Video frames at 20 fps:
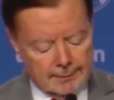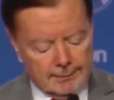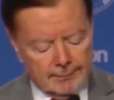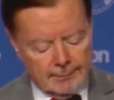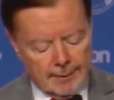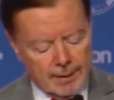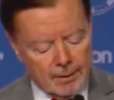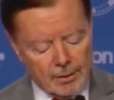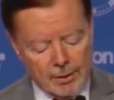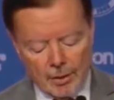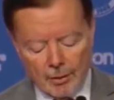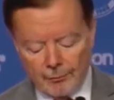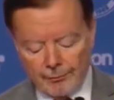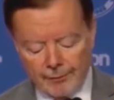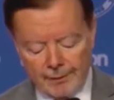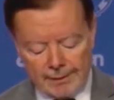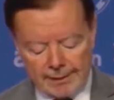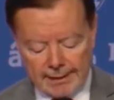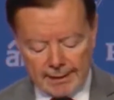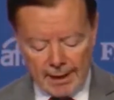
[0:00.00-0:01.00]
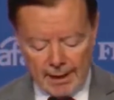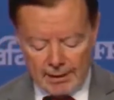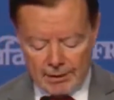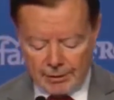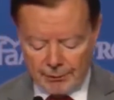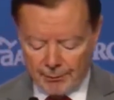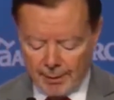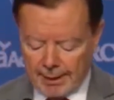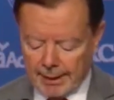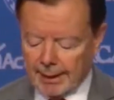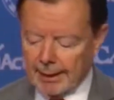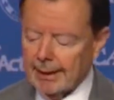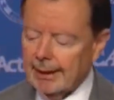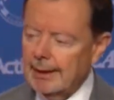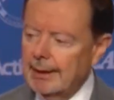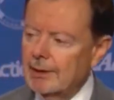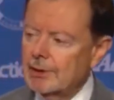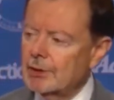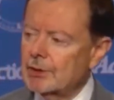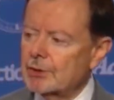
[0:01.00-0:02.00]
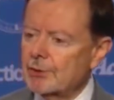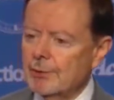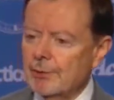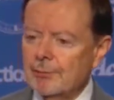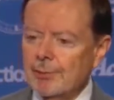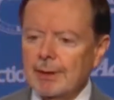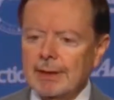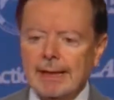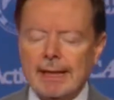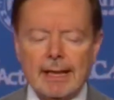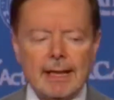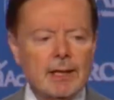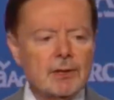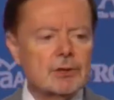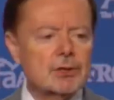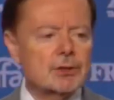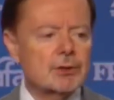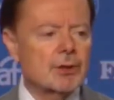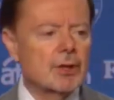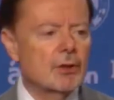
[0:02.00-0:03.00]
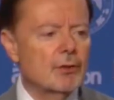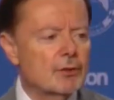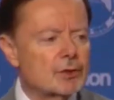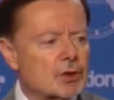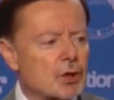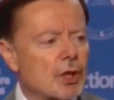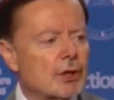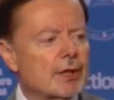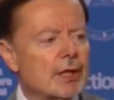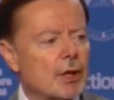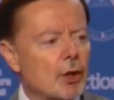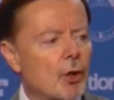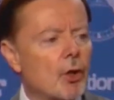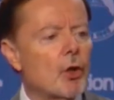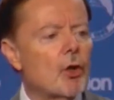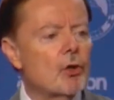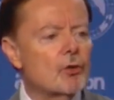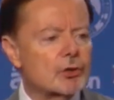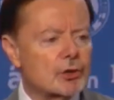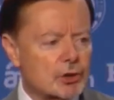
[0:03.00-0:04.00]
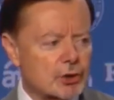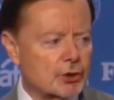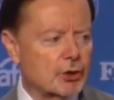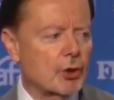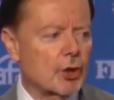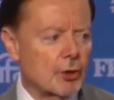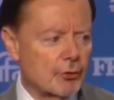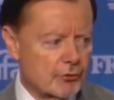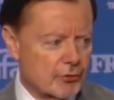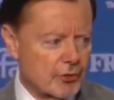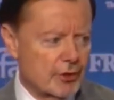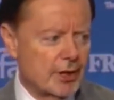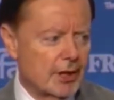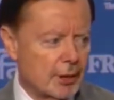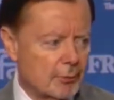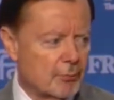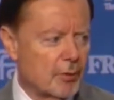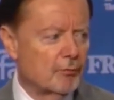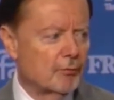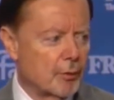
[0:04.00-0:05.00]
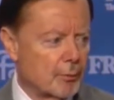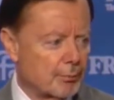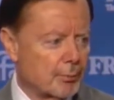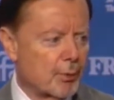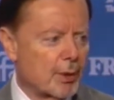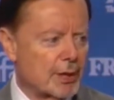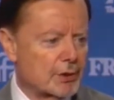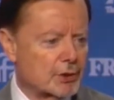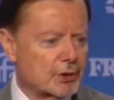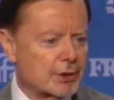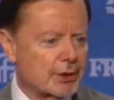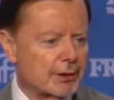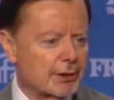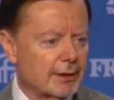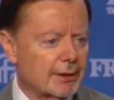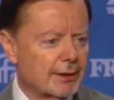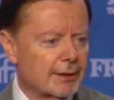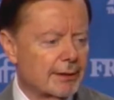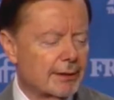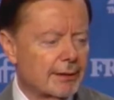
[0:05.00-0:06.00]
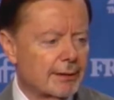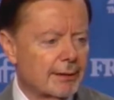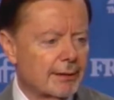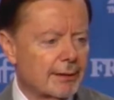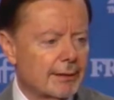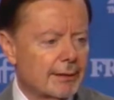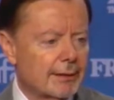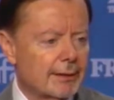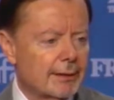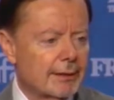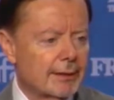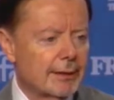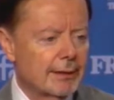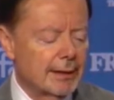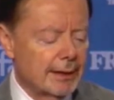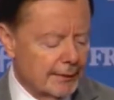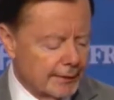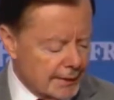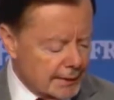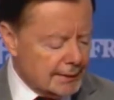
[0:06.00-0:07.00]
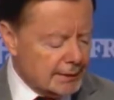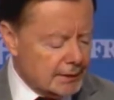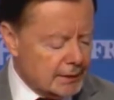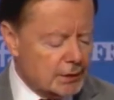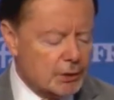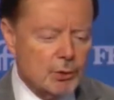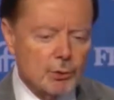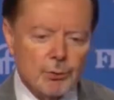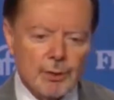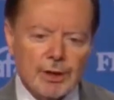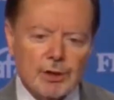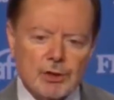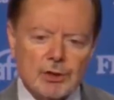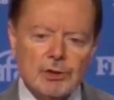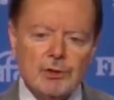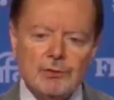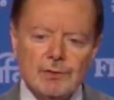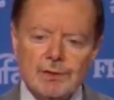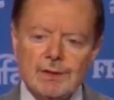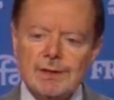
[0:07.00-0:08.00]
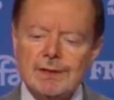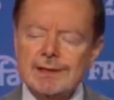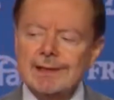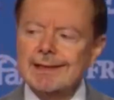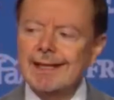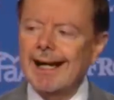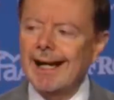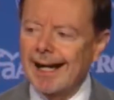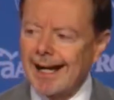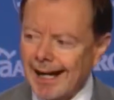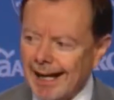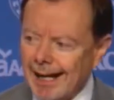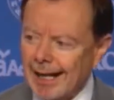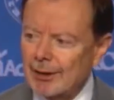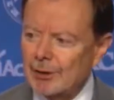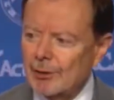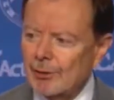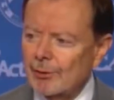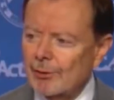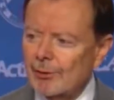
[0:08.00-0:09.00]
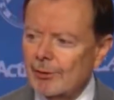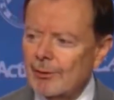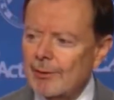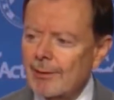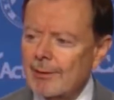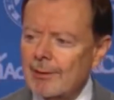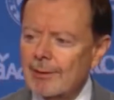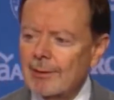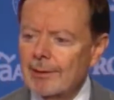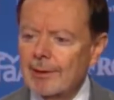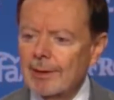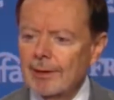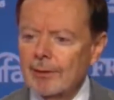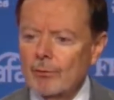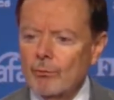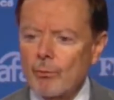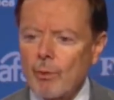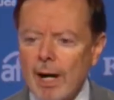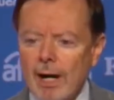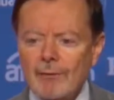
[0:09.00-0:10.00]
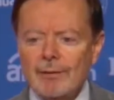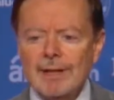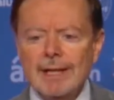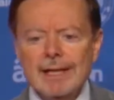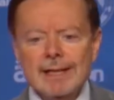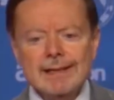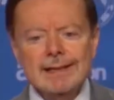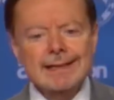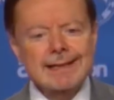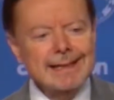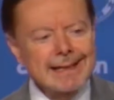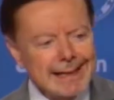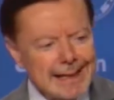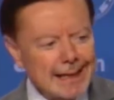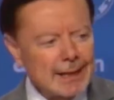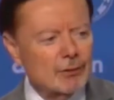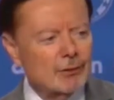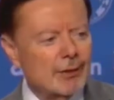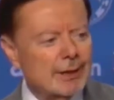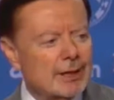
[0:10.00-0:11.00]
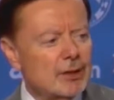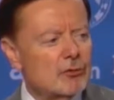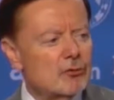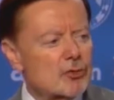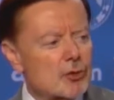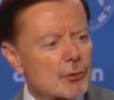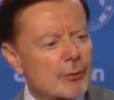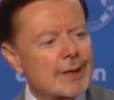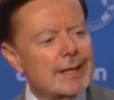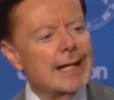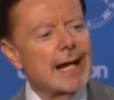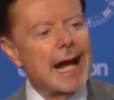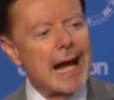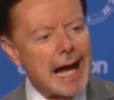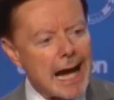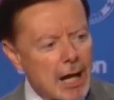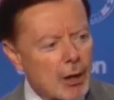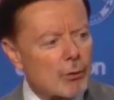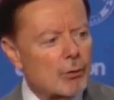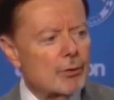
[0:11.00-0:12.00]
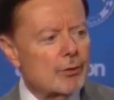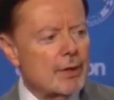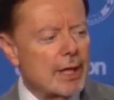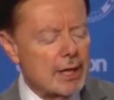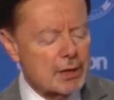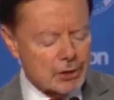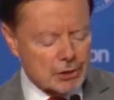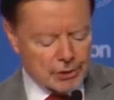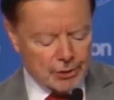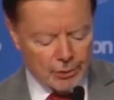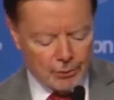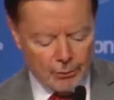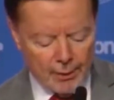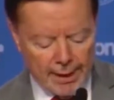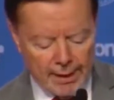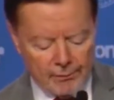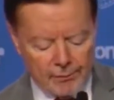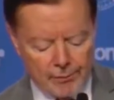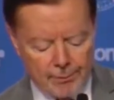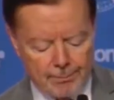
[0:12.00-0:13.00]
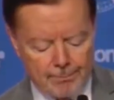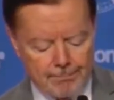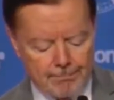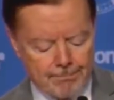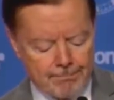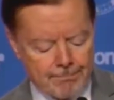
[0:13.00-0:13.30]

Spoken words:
I don't know if this guy's read any history, but Castro is on the all-star team of oppression. And this is who he chooses to honor while he's kneeling during our national anthem.